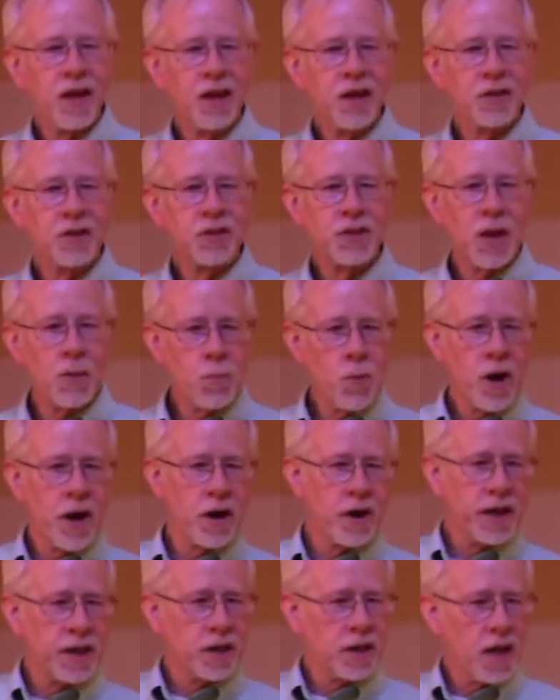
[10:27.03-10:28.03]

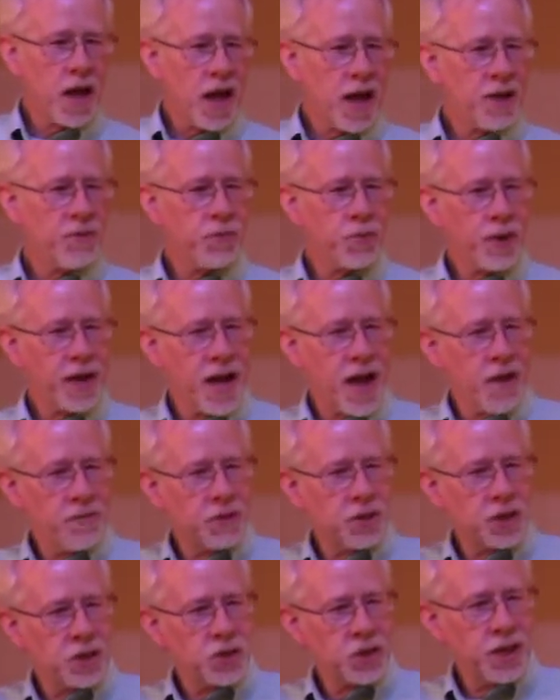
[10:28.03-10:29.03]
Somewhere in life, we have
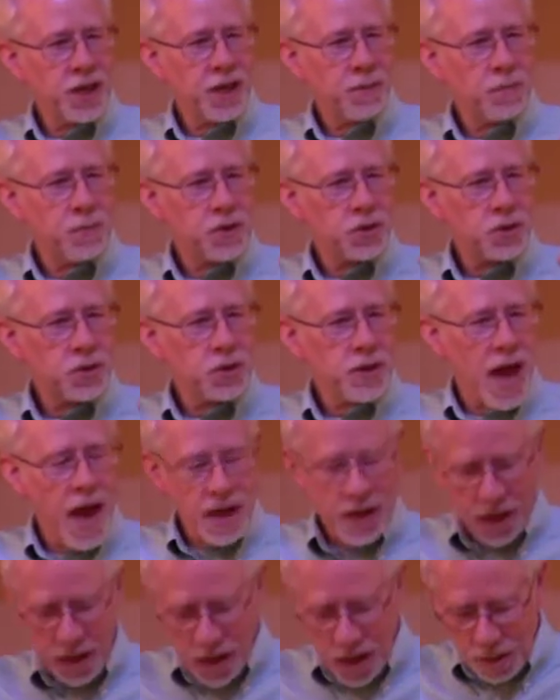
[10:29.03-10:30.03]
to just keep
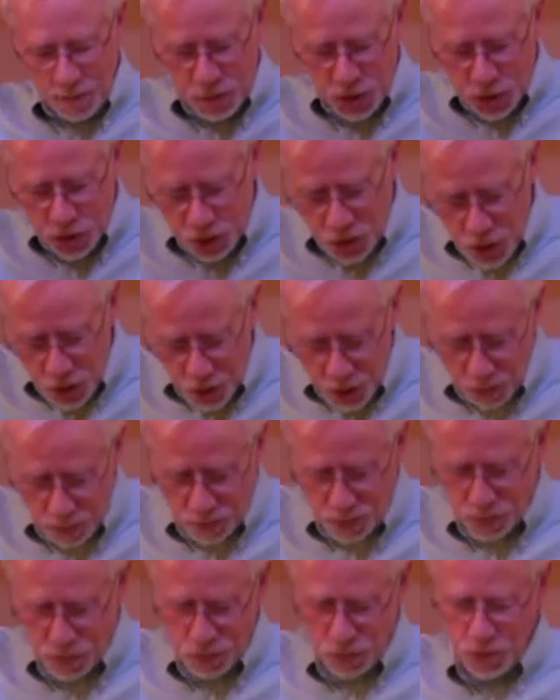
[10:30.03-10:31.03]
stacking up
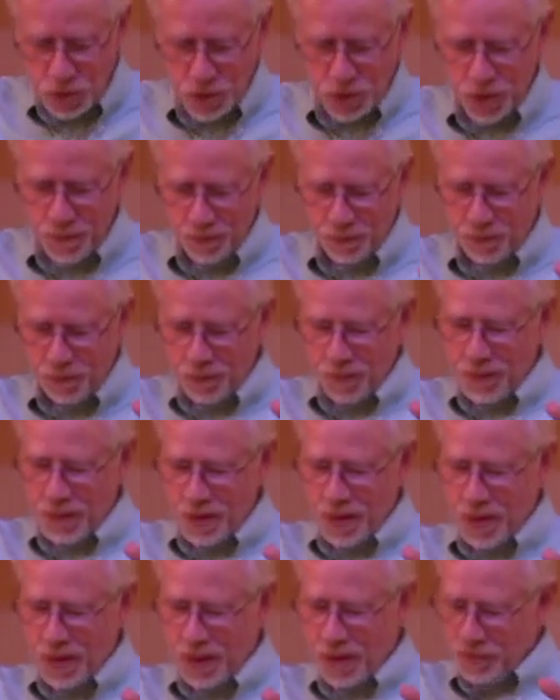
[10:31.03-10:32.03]
stones
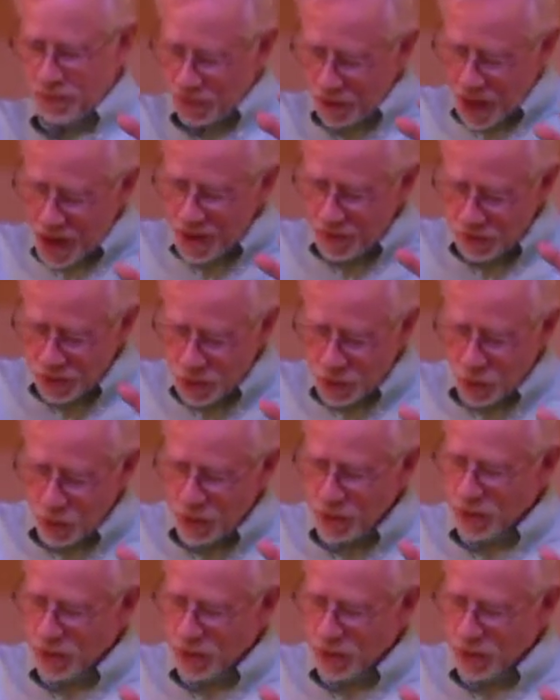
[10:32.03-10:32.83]
if life is going